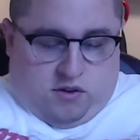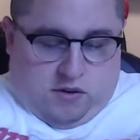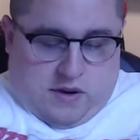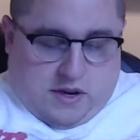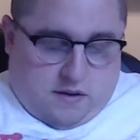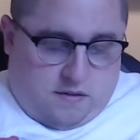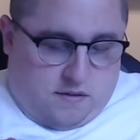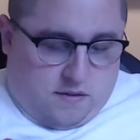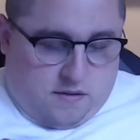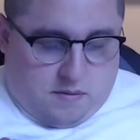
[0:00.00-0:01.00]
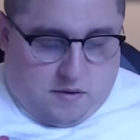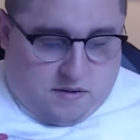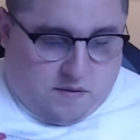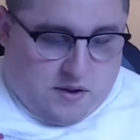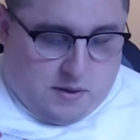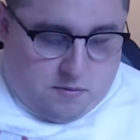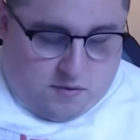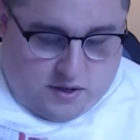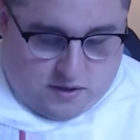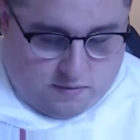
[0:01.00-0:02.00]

guys some of the stuff it comes with.